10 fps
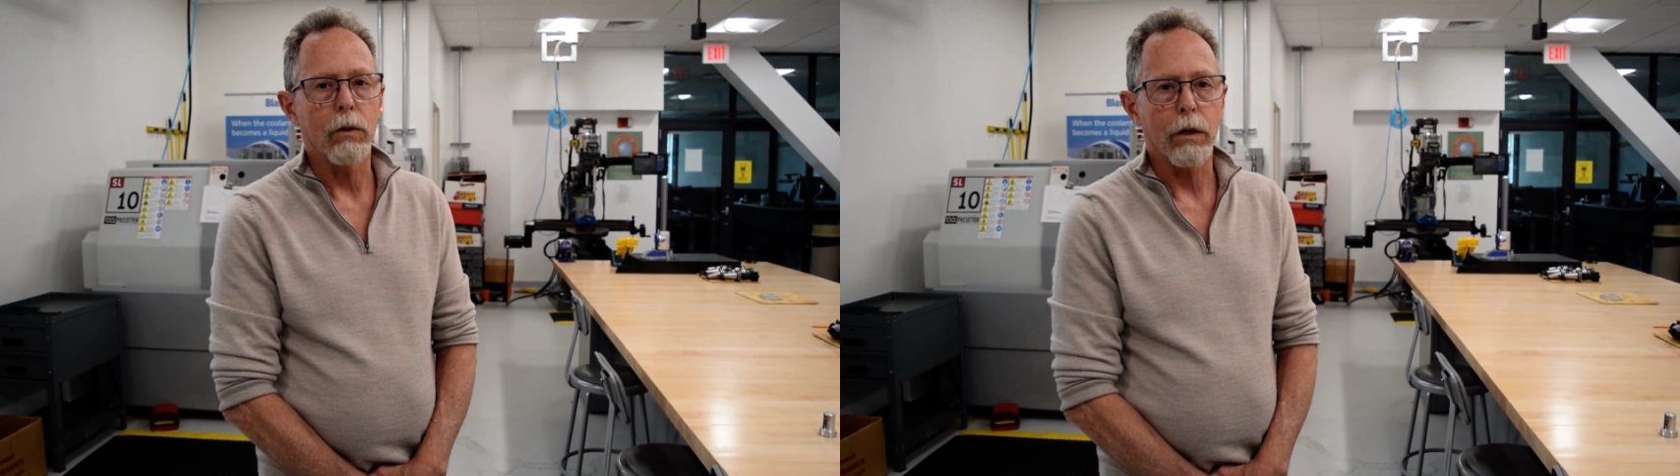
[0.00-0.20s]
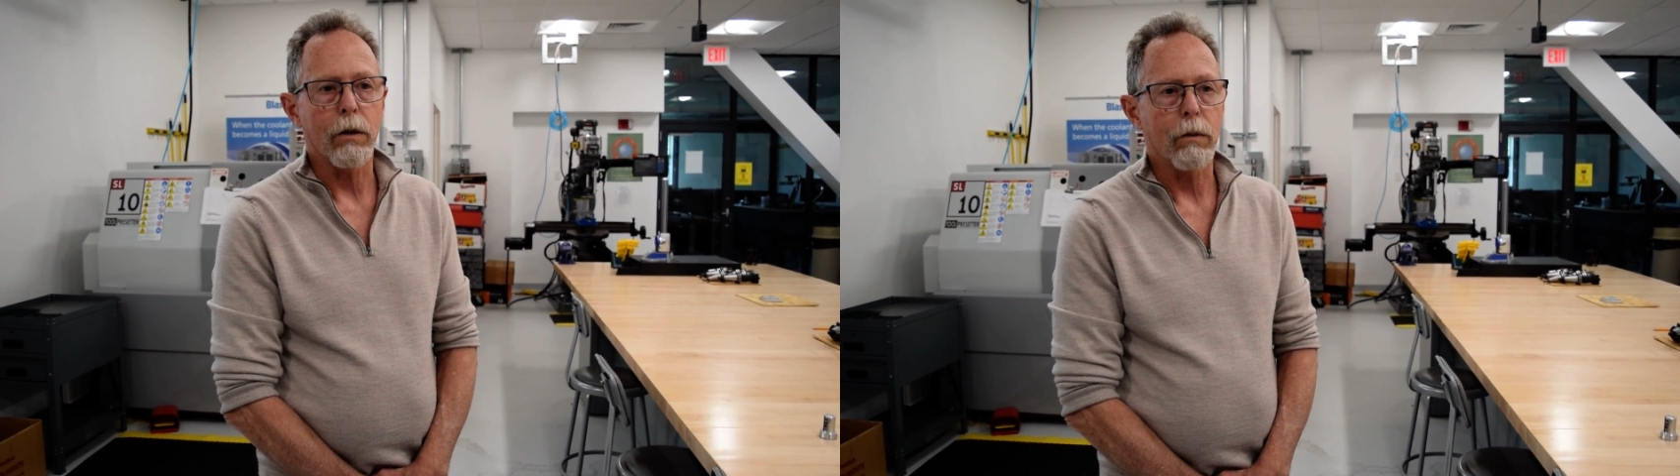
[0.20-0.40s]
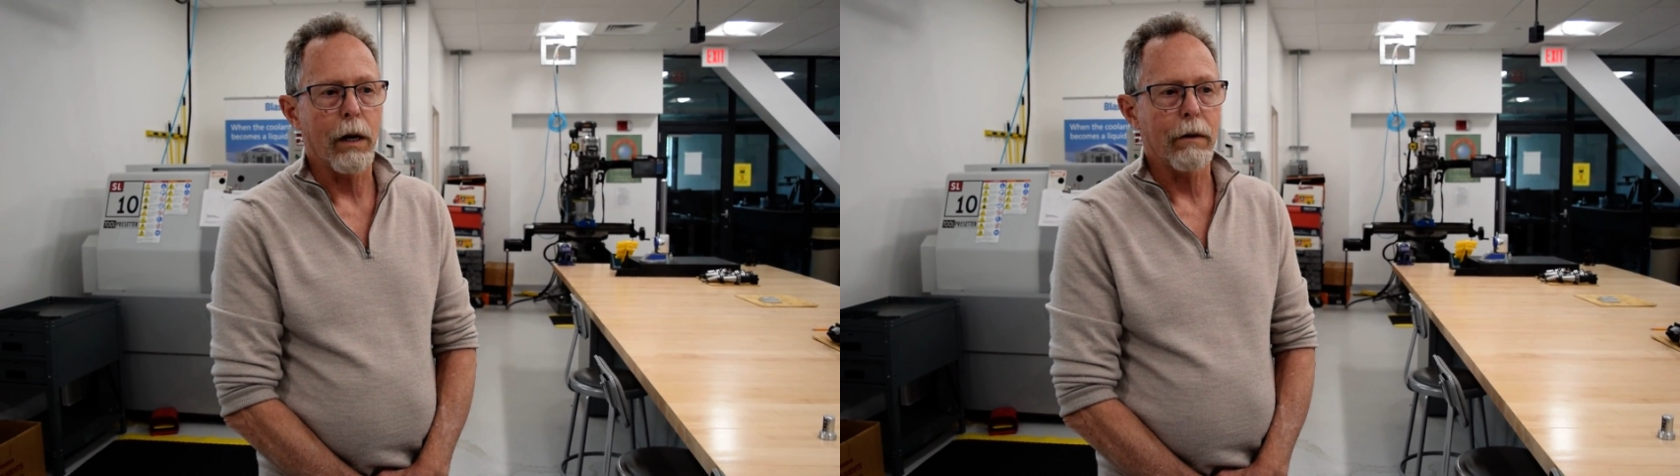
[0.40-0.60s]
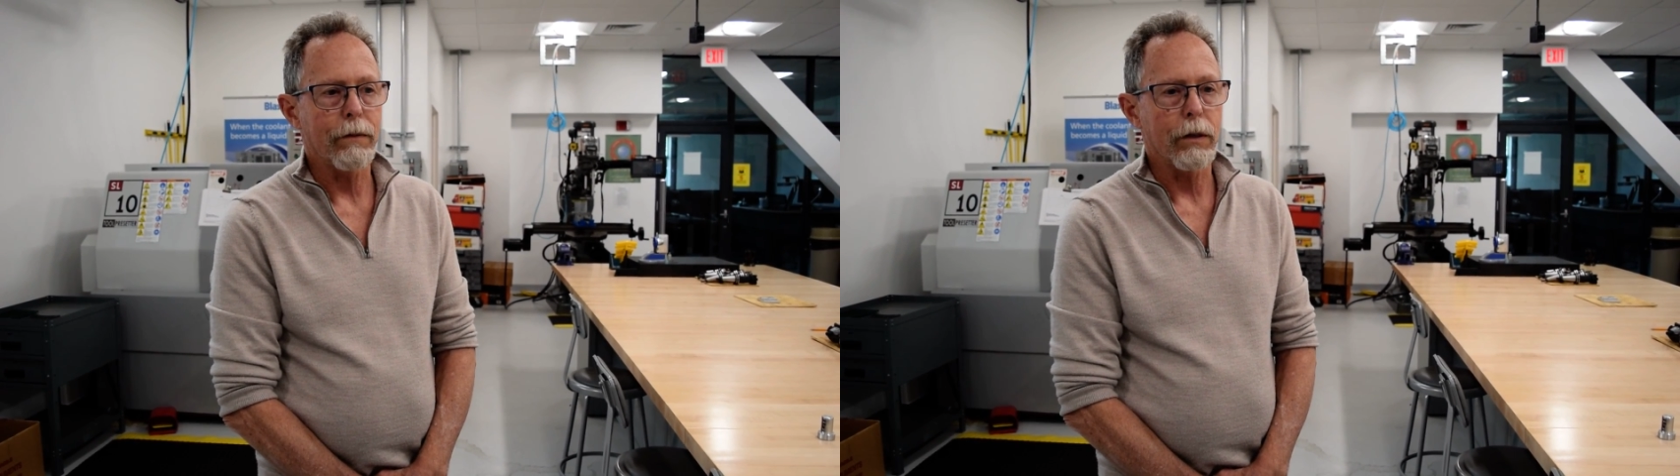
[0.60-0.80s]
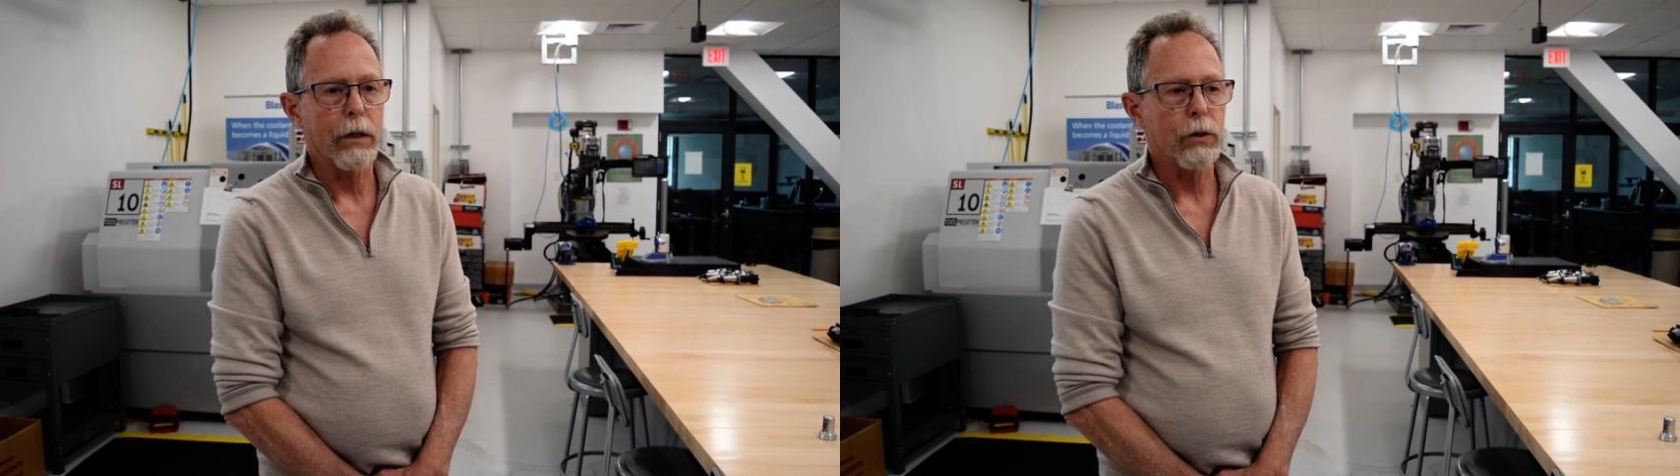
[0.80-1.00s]
looking around
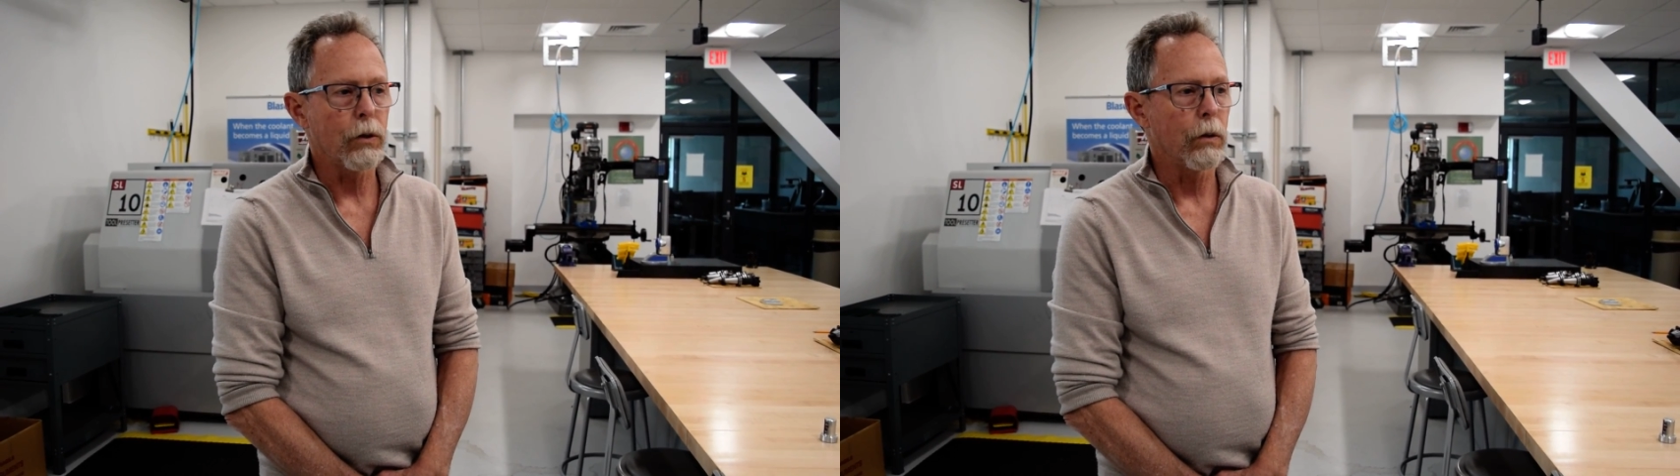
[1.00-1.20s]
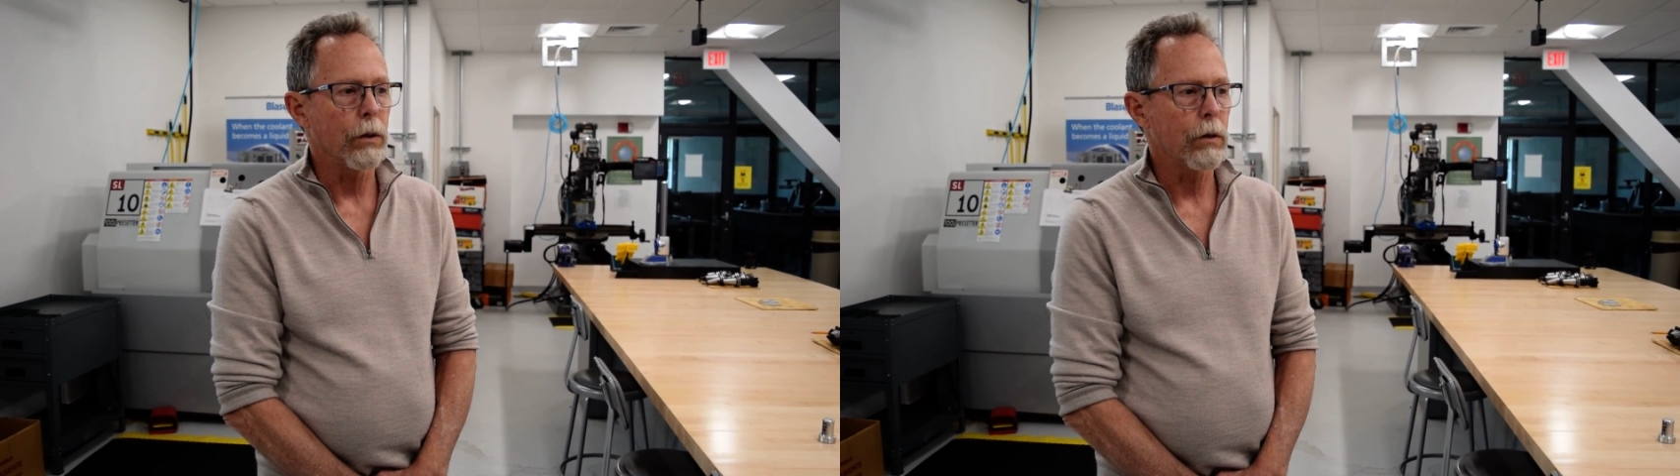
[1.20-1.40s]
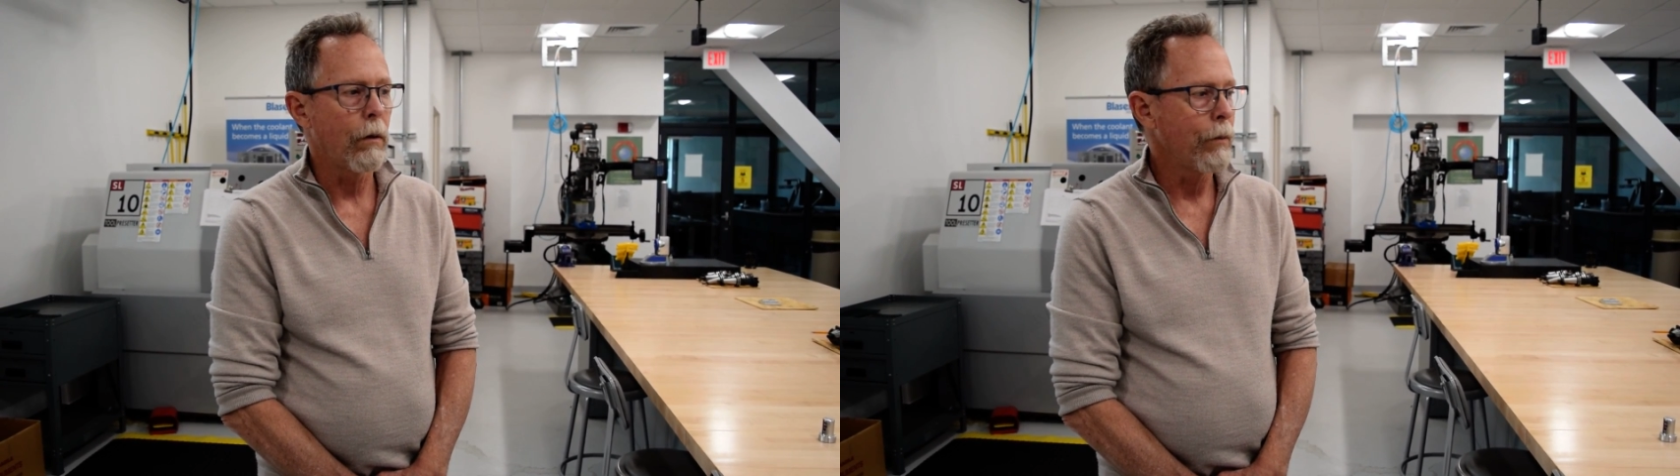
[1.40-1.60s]
for their tools.